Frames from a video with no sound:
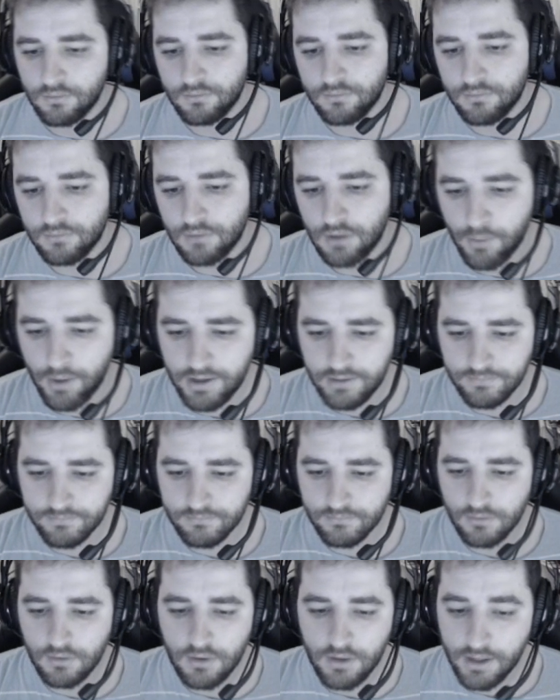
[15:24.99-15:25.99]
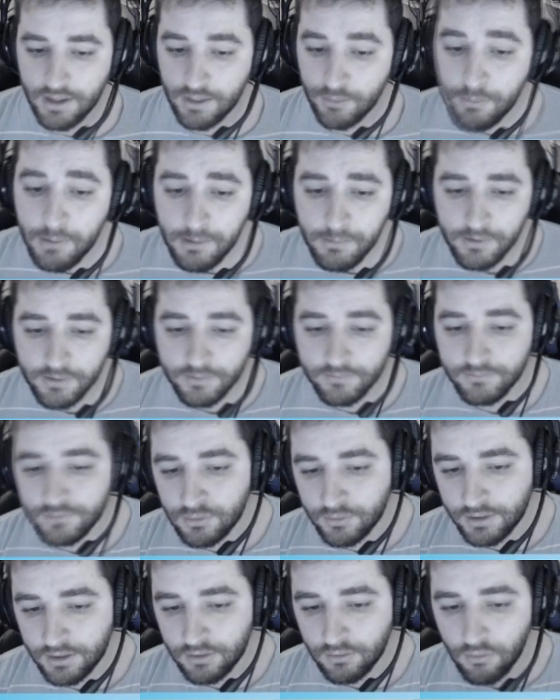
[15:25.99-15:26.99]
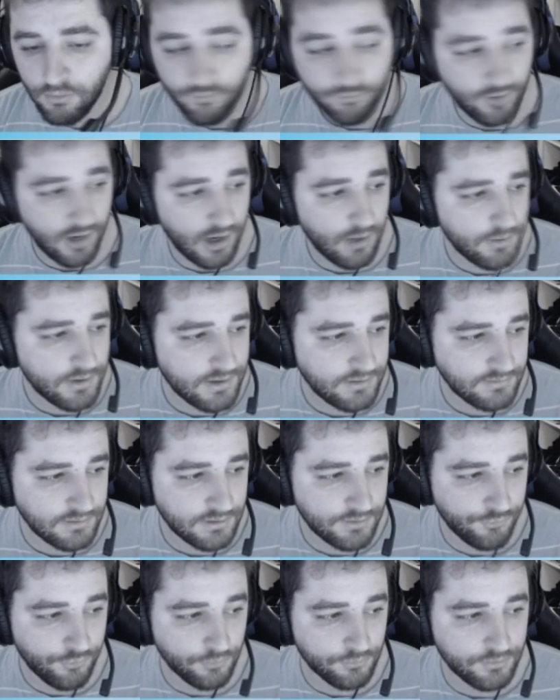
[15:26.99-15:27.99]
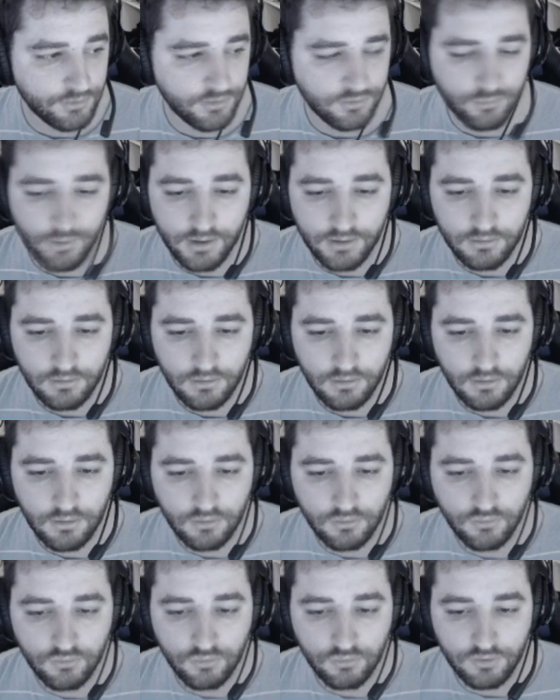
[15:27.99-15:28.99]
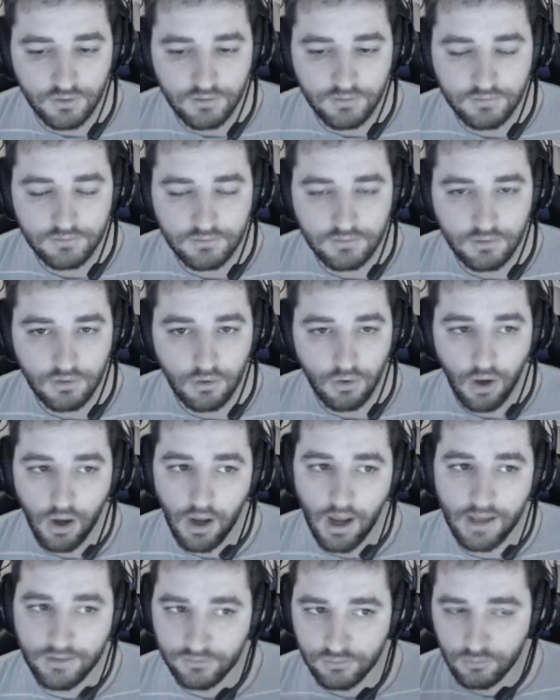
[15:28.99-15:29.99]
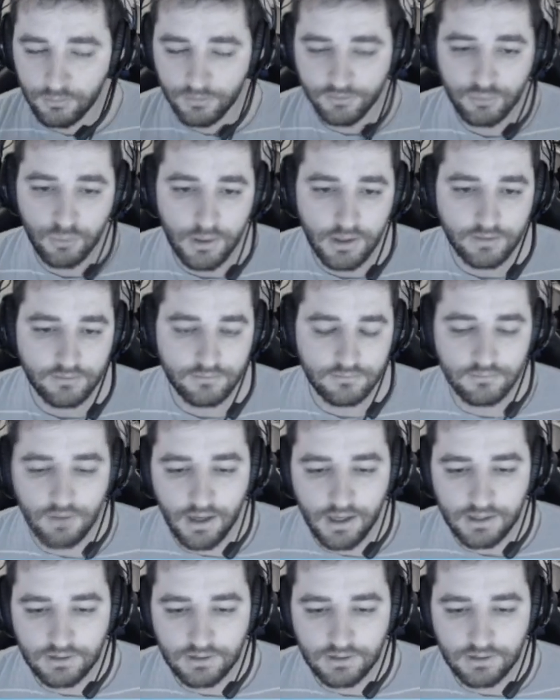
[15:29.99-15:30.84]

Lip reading: Alright? And remember, you can go very easily from this one to this as soon as you want, as